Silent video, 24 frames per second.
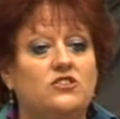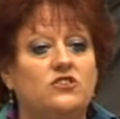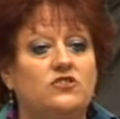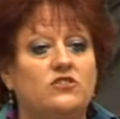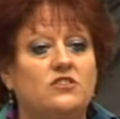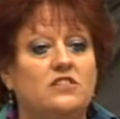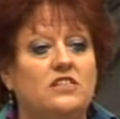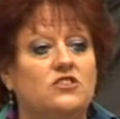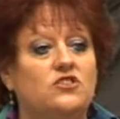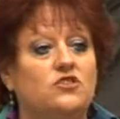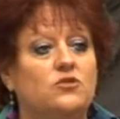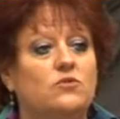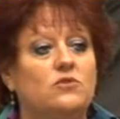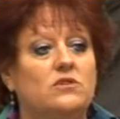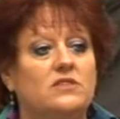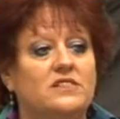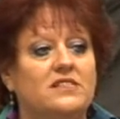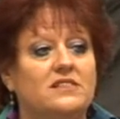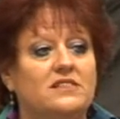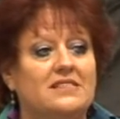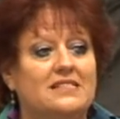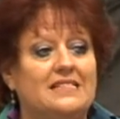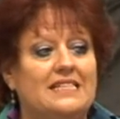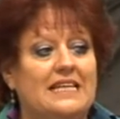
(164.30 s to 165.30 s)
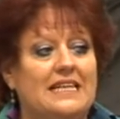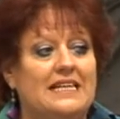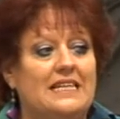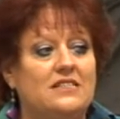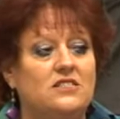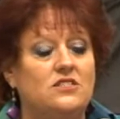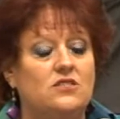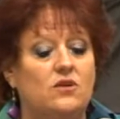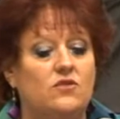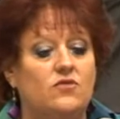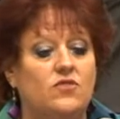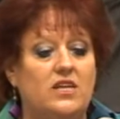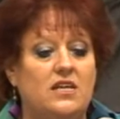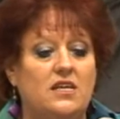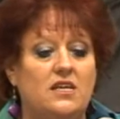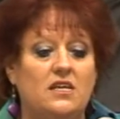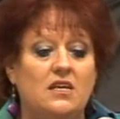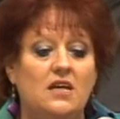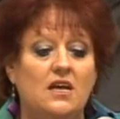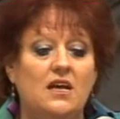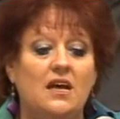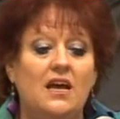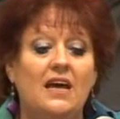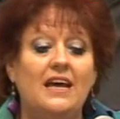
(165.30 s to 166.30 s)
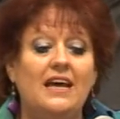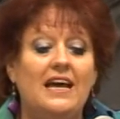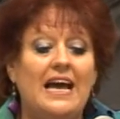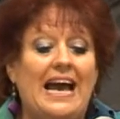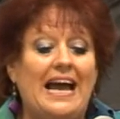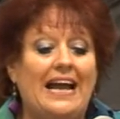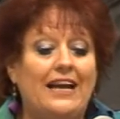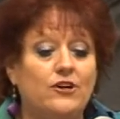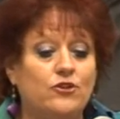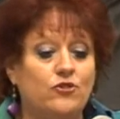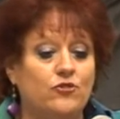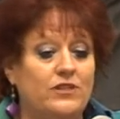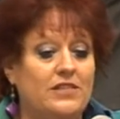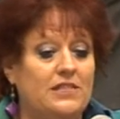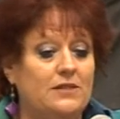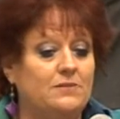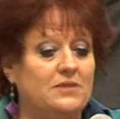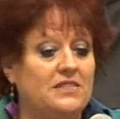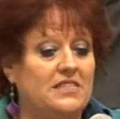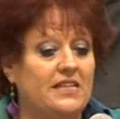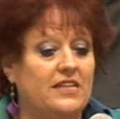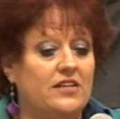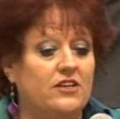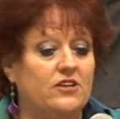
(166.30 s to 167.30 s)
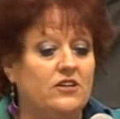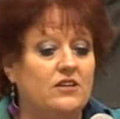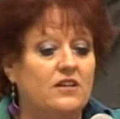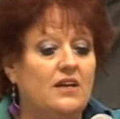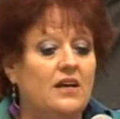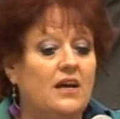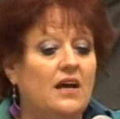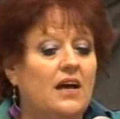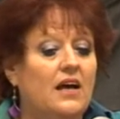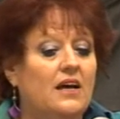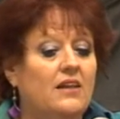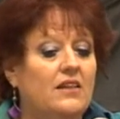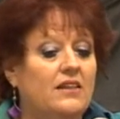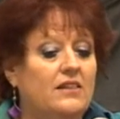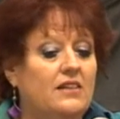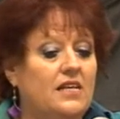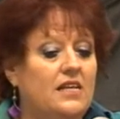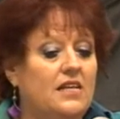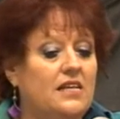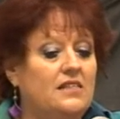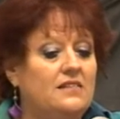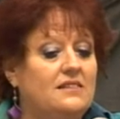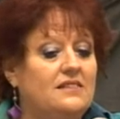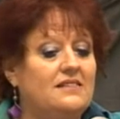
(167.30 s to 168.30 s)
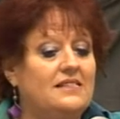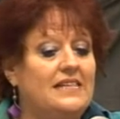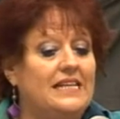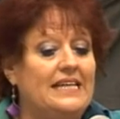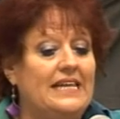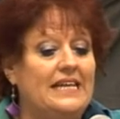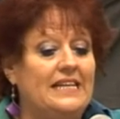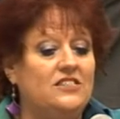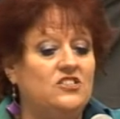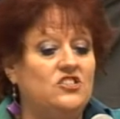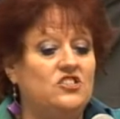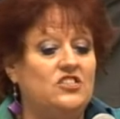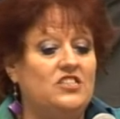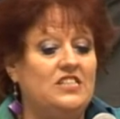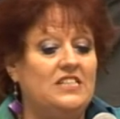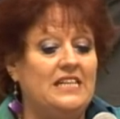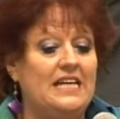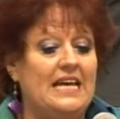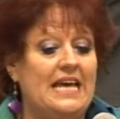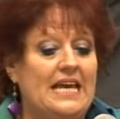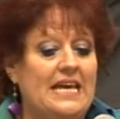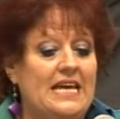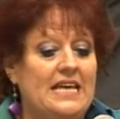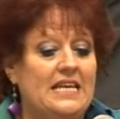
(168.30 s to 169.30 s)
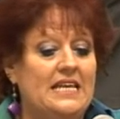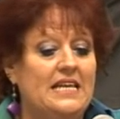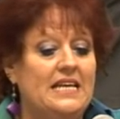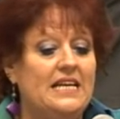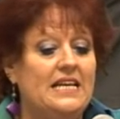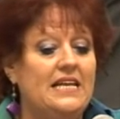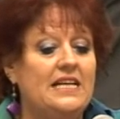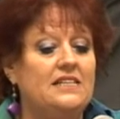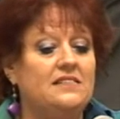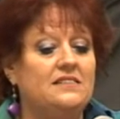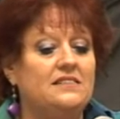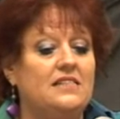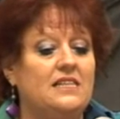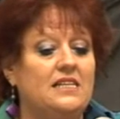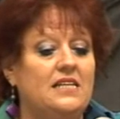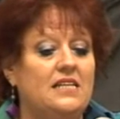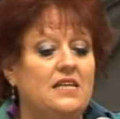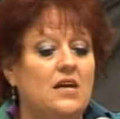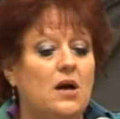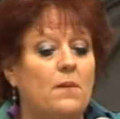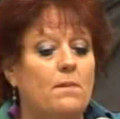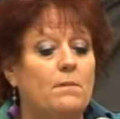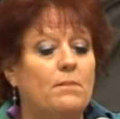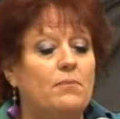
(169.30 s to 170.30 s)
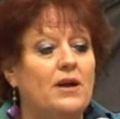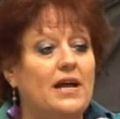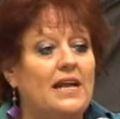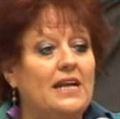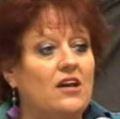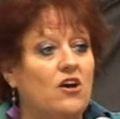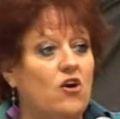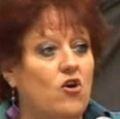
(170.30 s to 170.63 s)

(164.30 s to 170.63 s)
sure that you understand the acronyms here, the CHTA is the umbrella